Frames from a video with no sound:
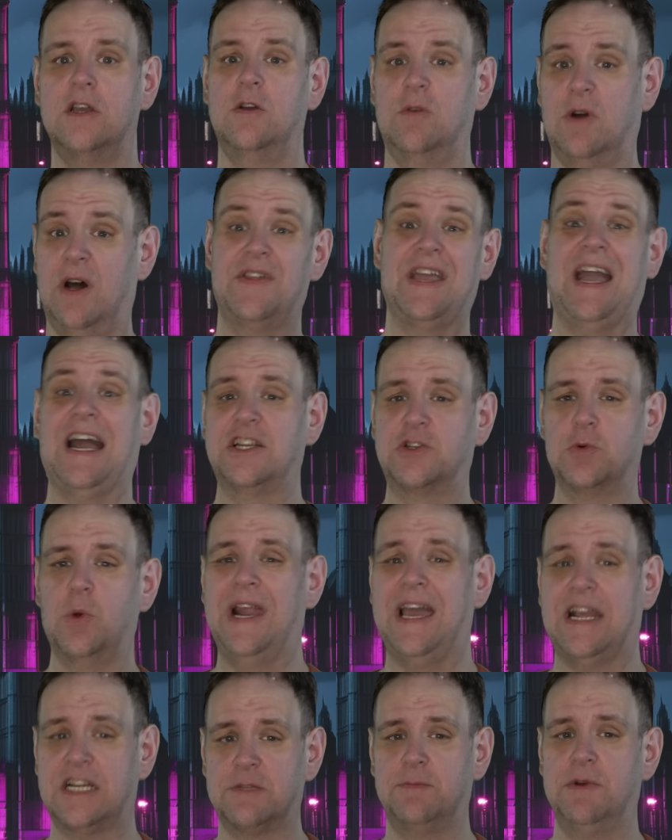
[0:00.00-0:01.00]
who are the
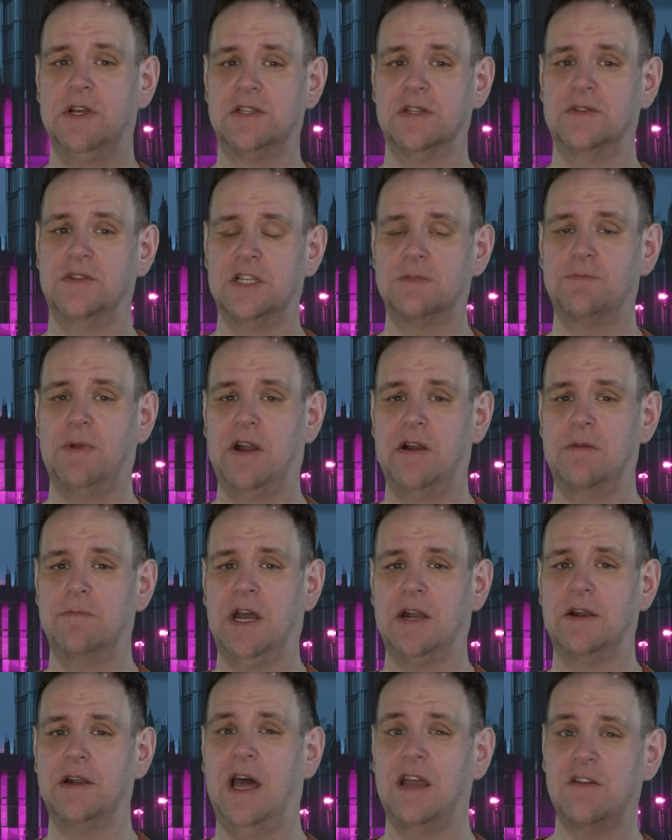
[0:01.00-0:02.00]
actual experts on this, bear in
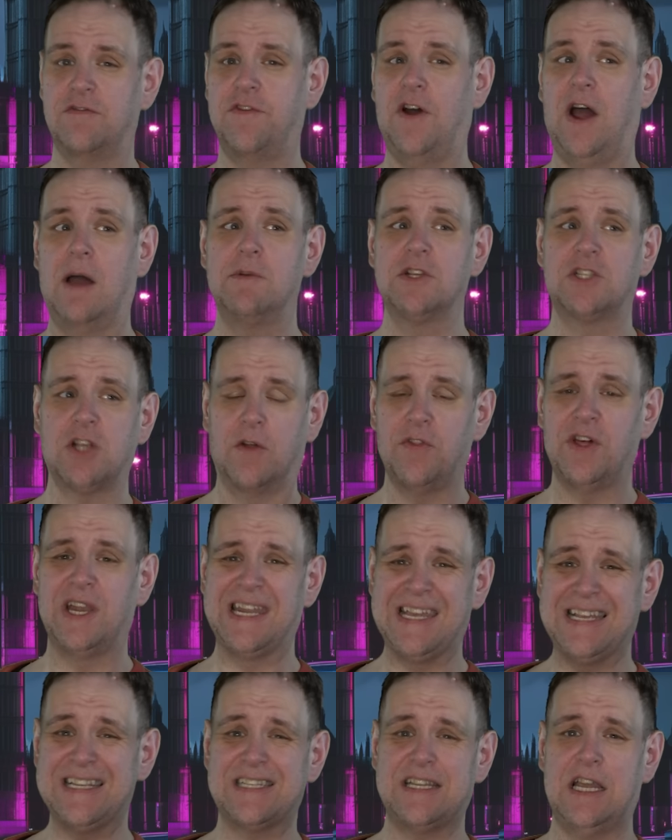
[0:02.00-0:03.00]
mind, like farmers are the
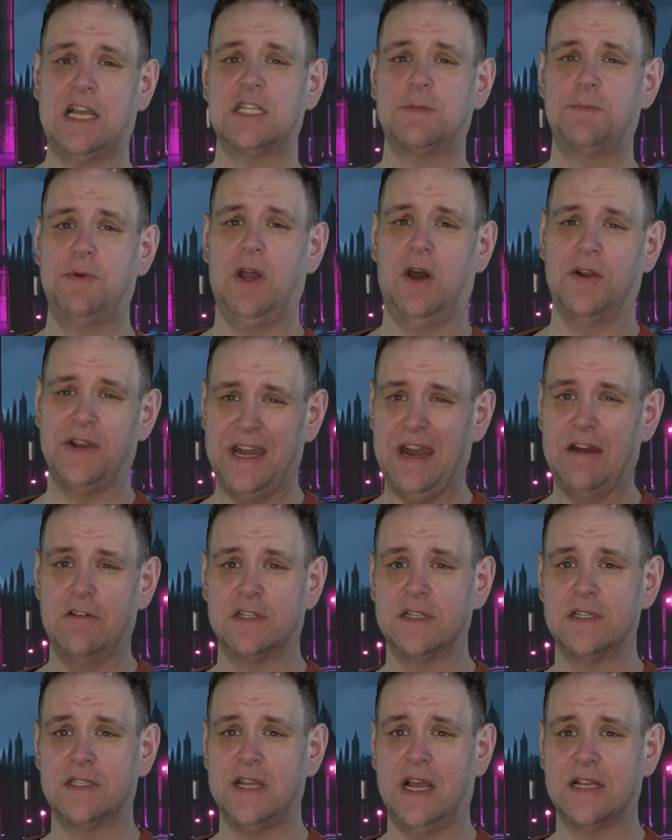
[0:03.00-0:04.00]
least expert on
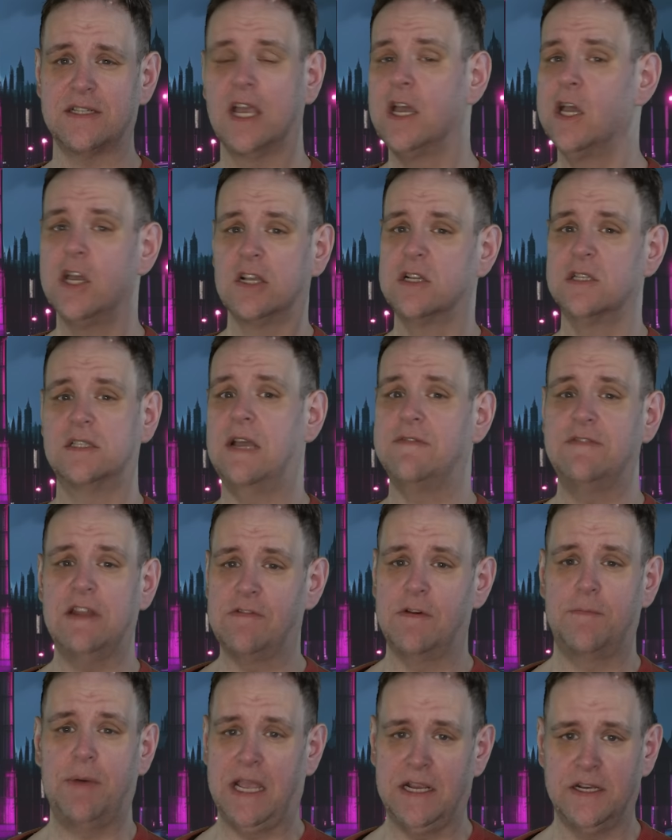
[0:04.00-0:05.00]
inheritance tax because they've
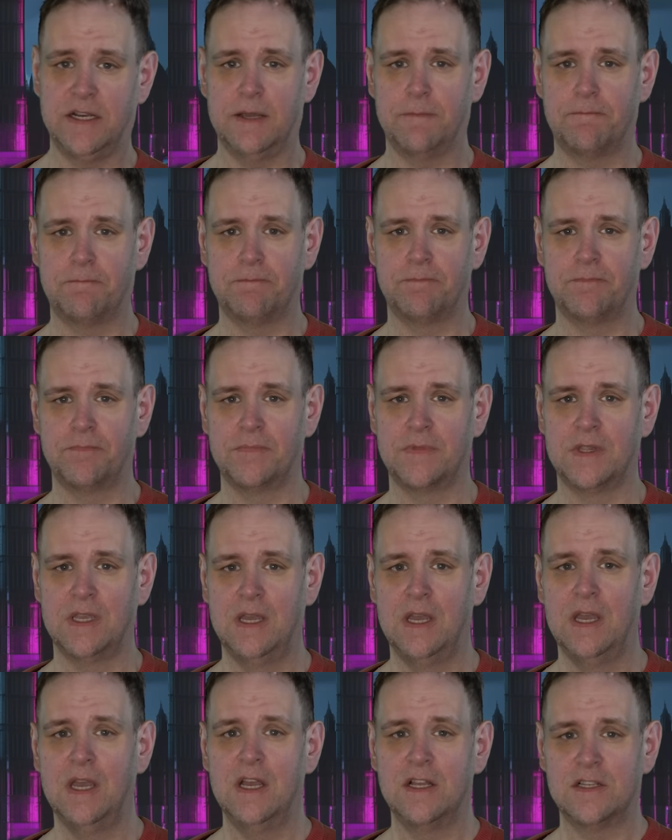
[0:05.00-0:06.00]
never paid it.
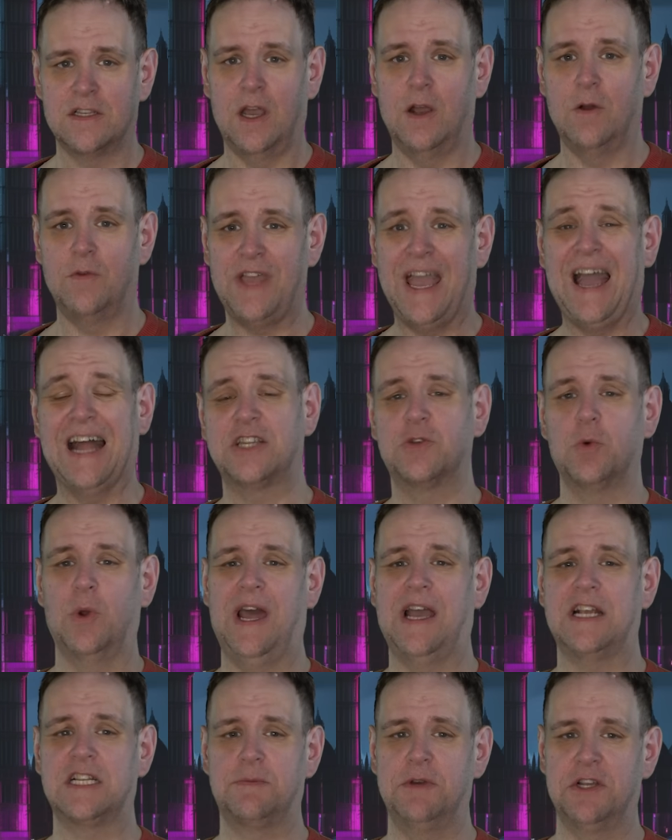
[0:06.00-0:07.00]
So the
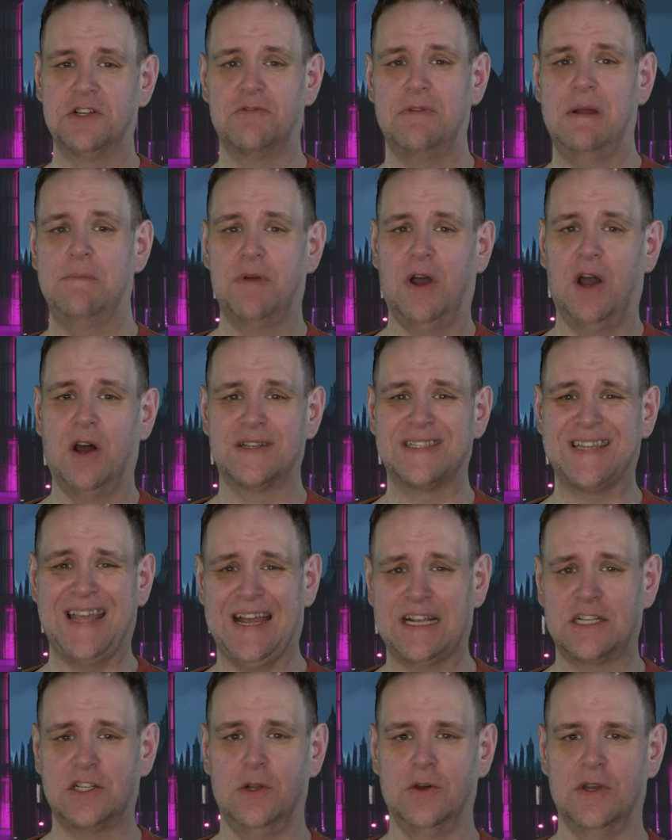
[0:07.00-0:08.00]
actual experts, remember, are
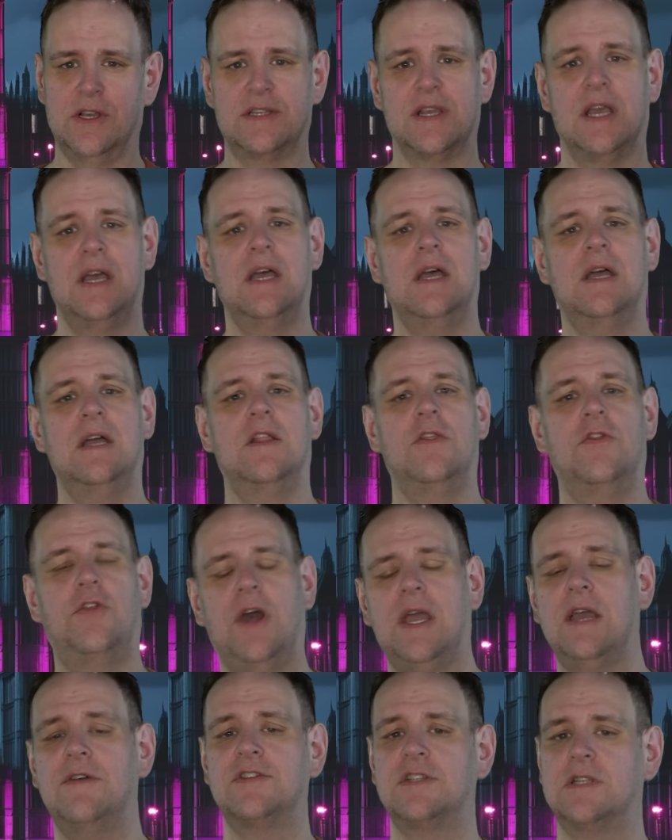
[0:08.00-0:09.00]
tax lawyers.
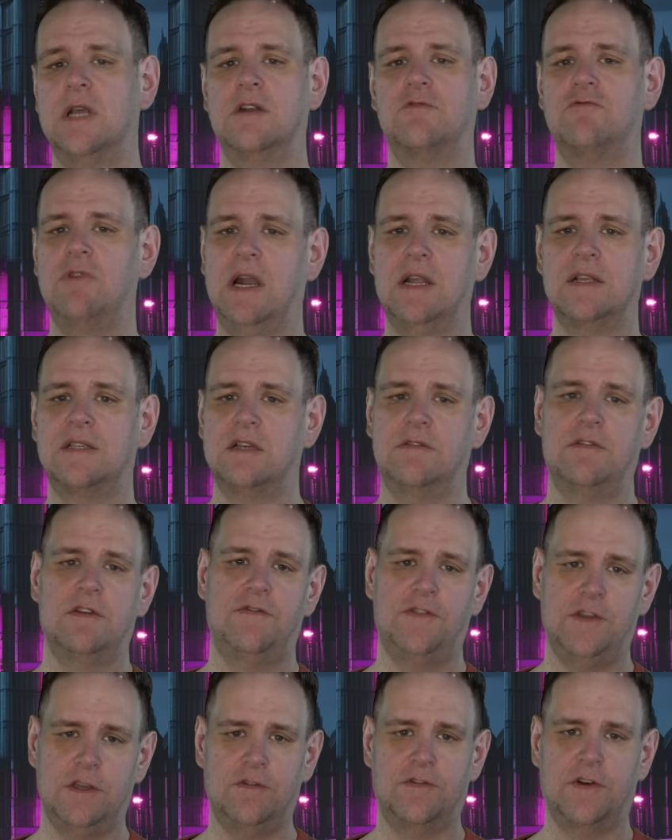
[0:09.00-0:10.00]
They have said relatively
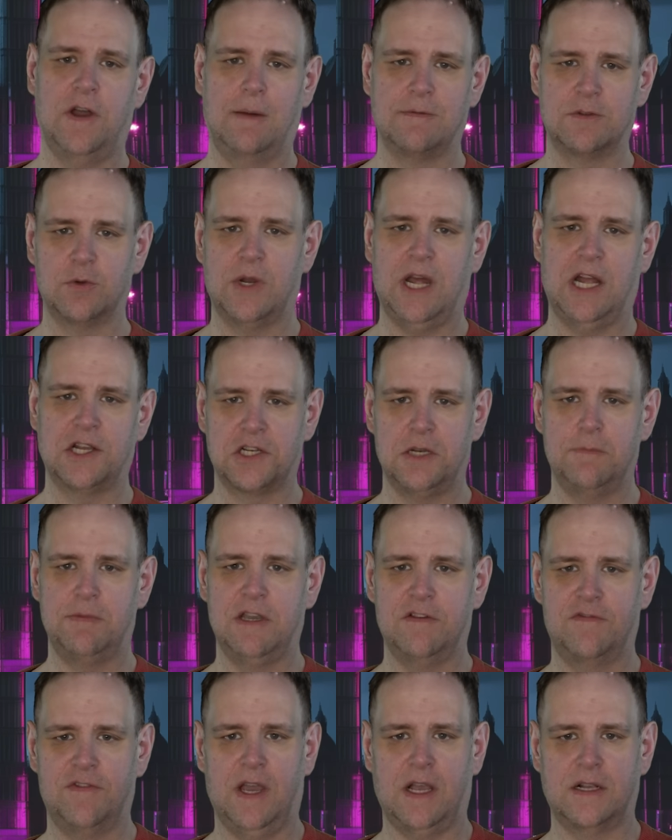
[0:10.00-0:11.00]
few farms would actually
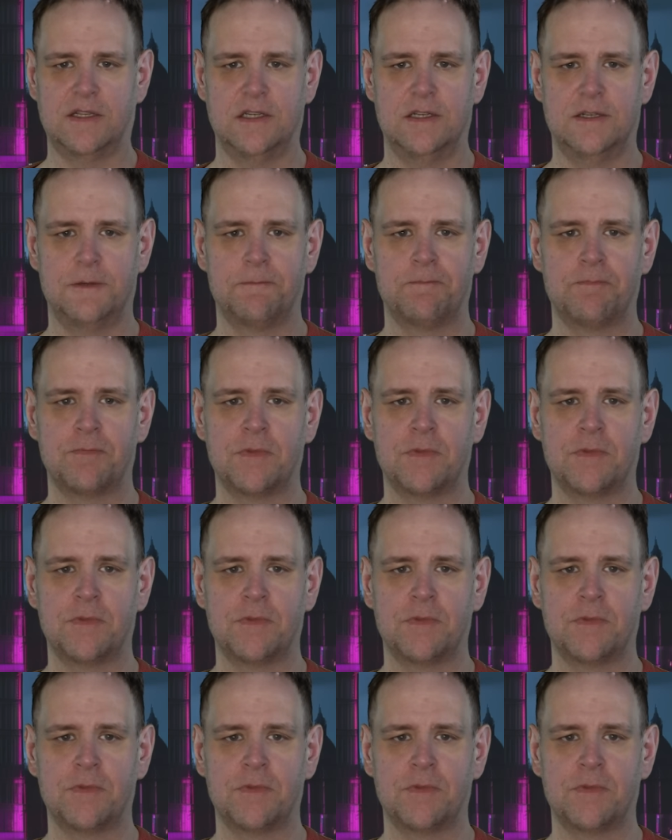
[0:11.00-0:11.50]
be affected.